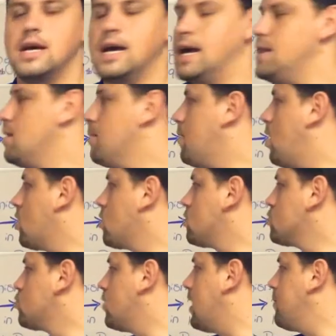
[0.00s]
and the
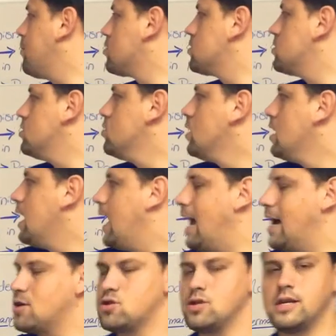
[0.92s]
Mongols were able to
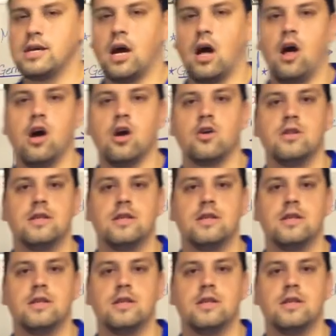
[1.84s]
actually conquer